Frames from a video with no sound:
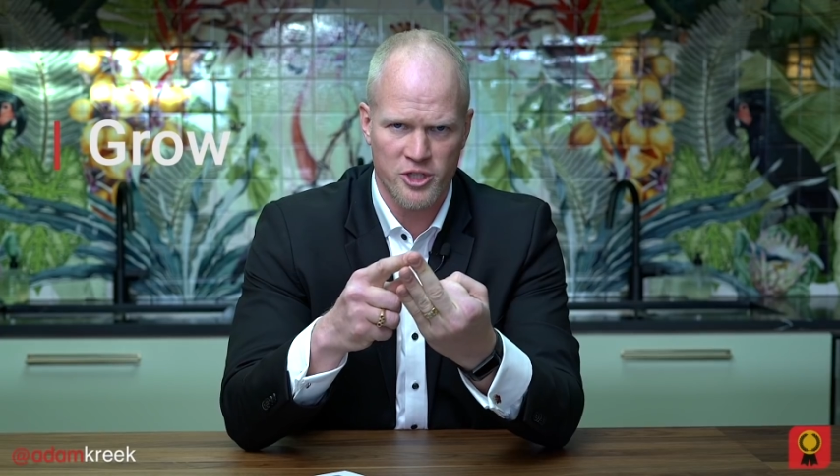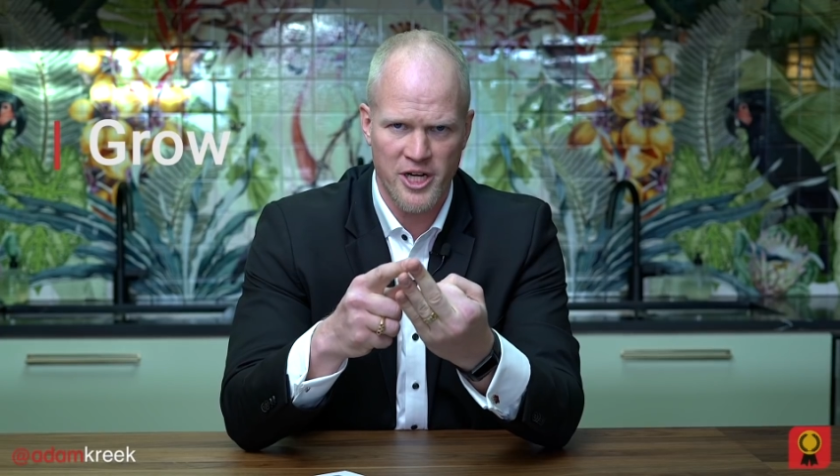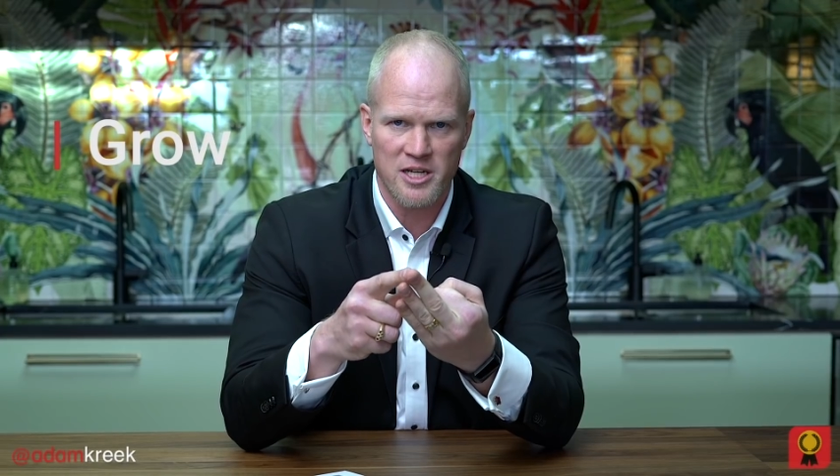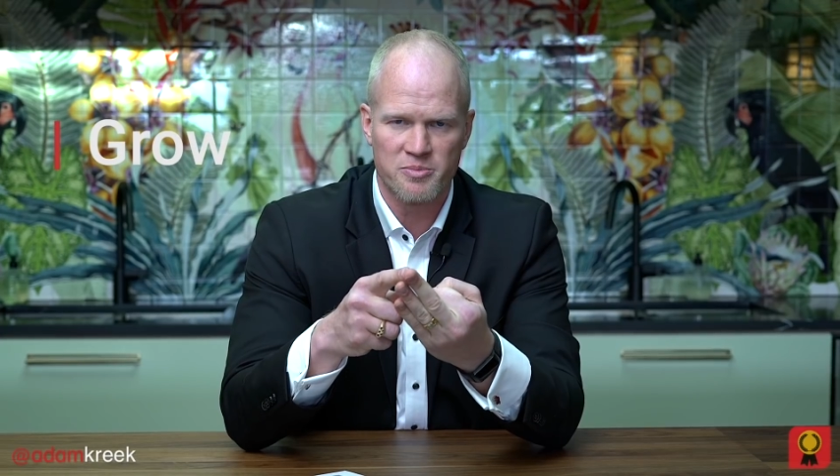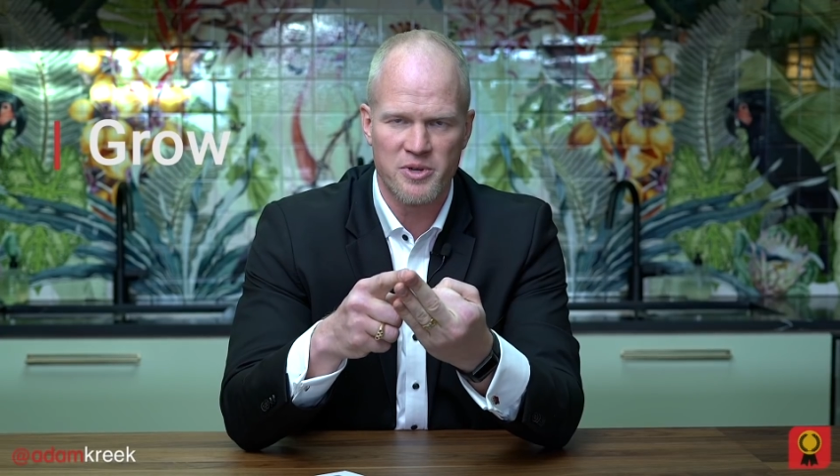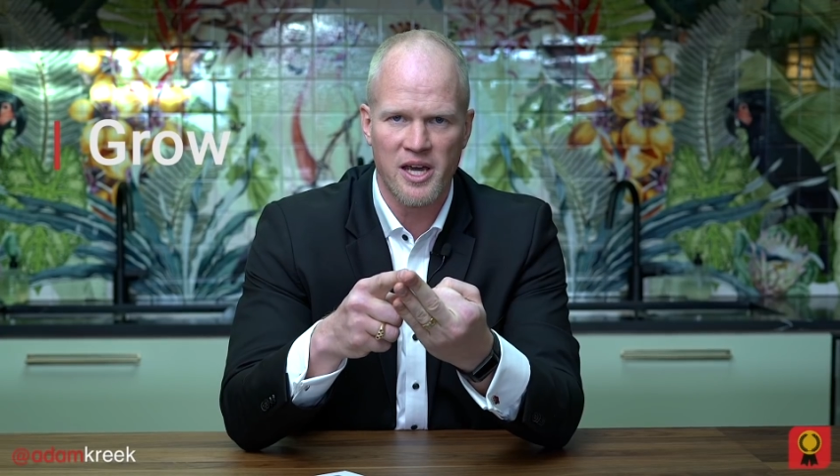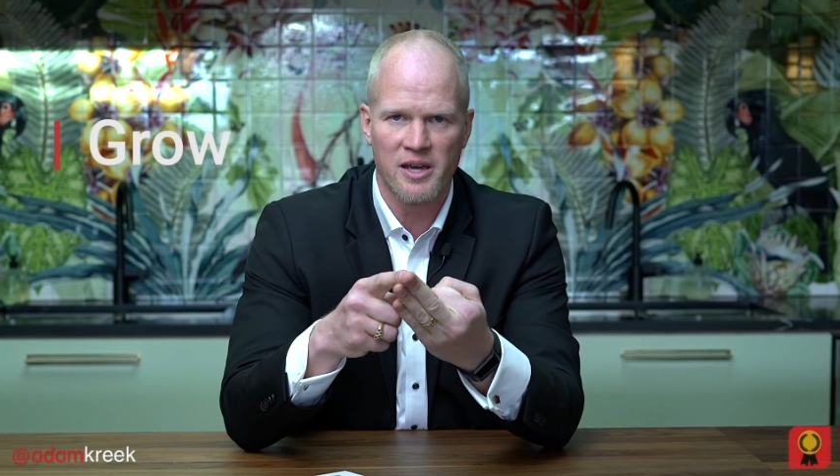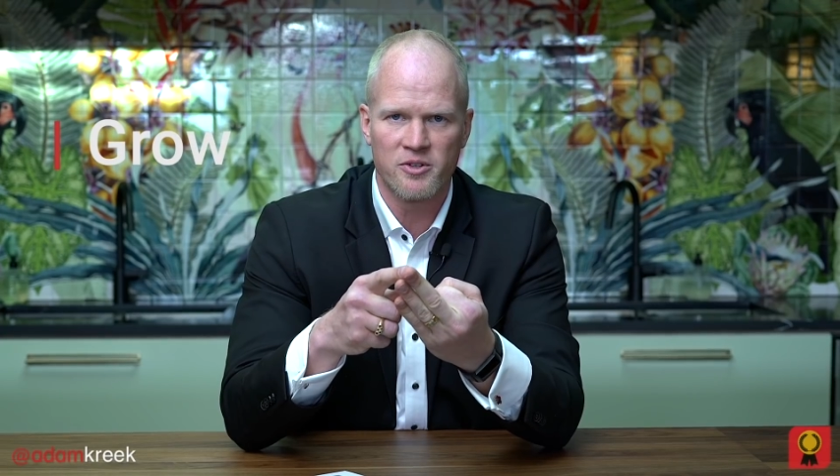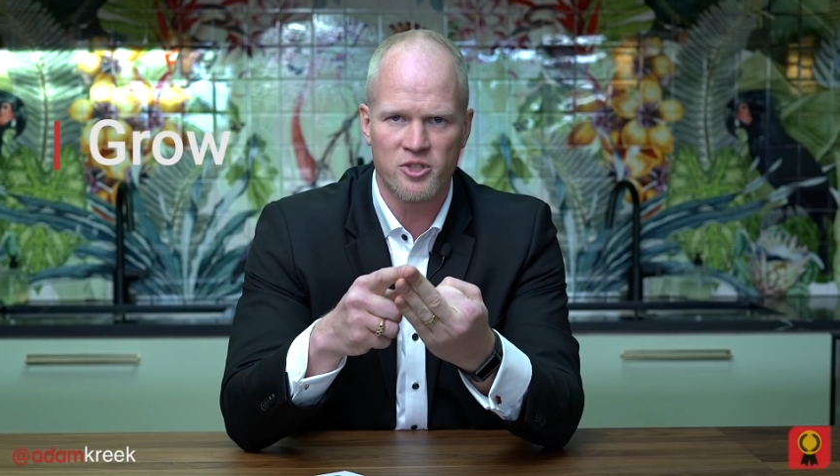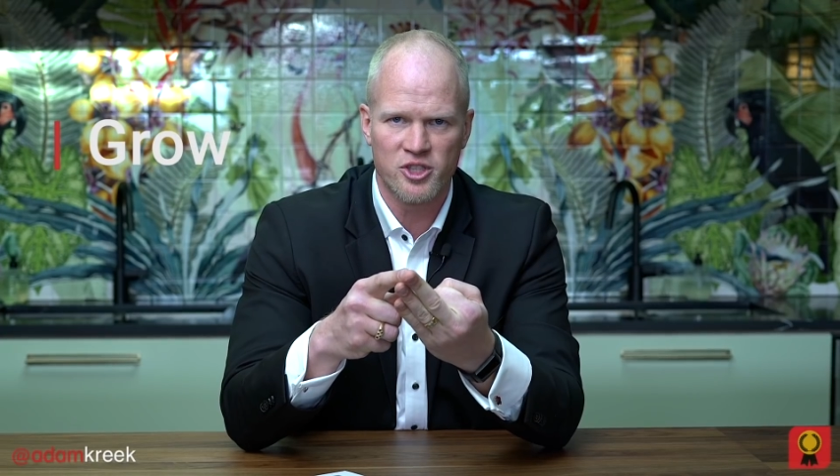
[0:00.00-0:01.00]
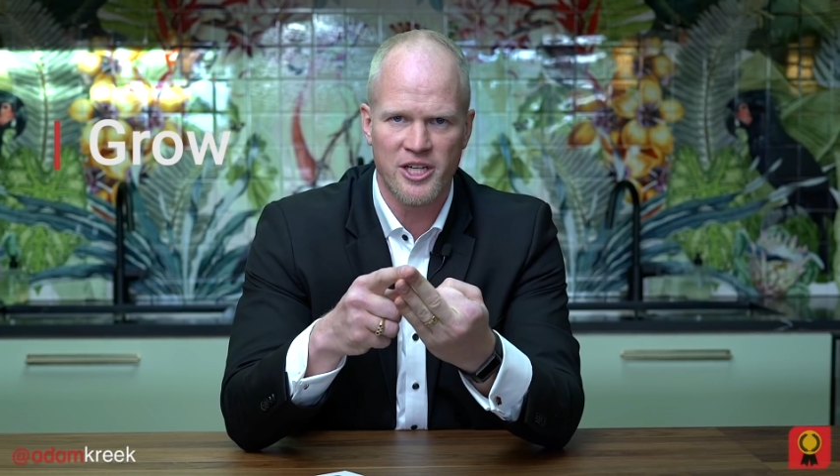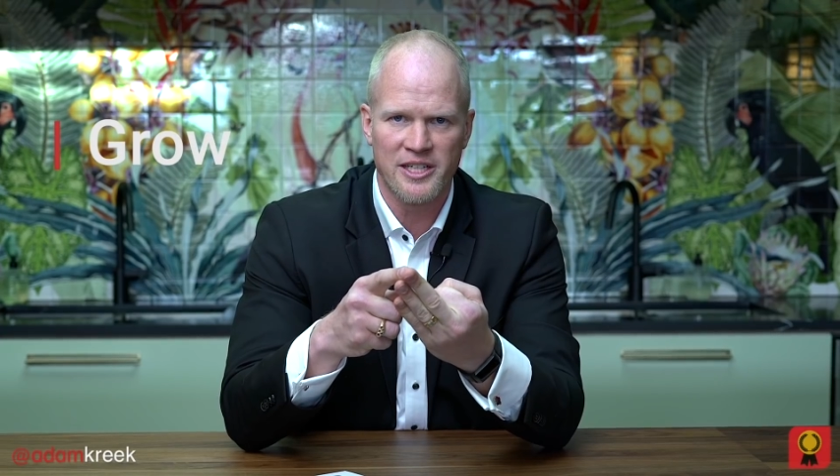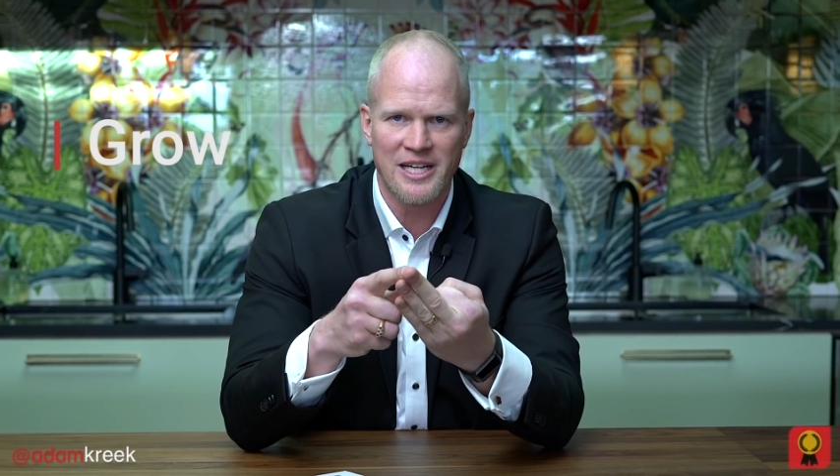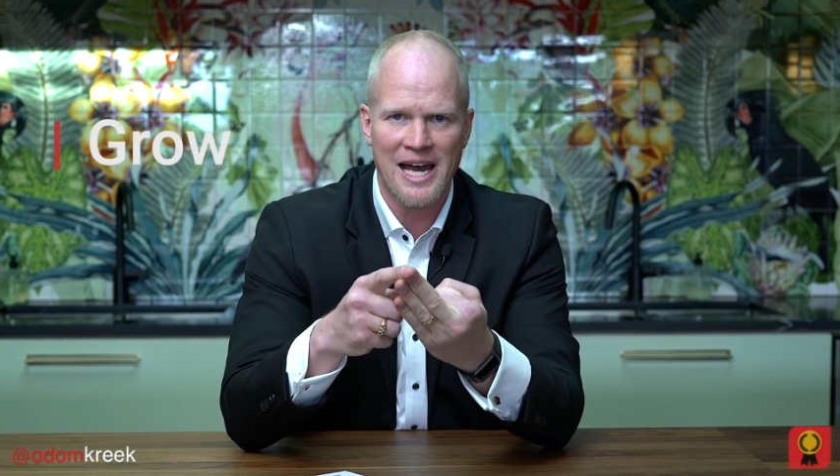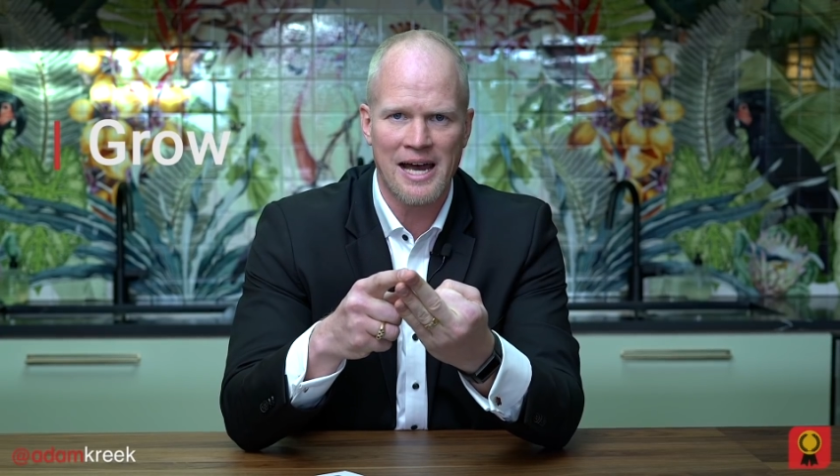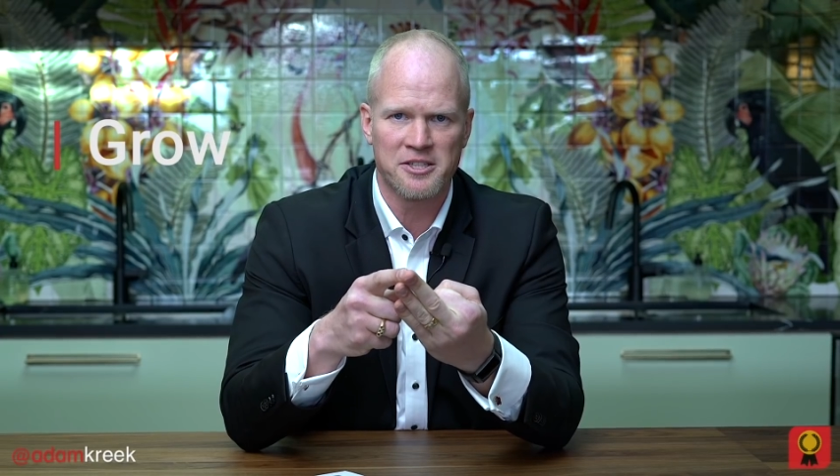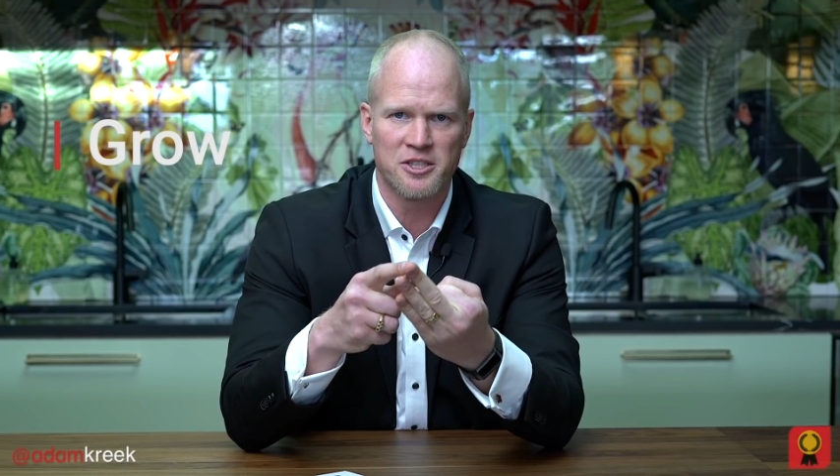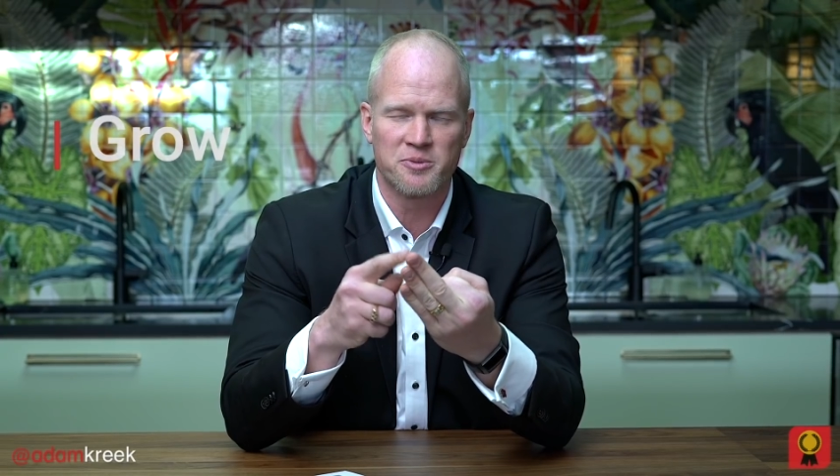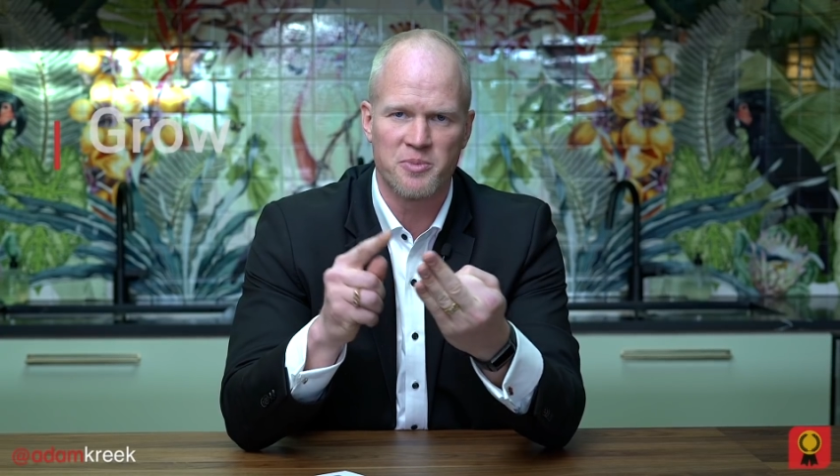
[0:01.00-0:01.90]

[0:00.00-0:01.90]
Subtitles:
change behaviors, change actions,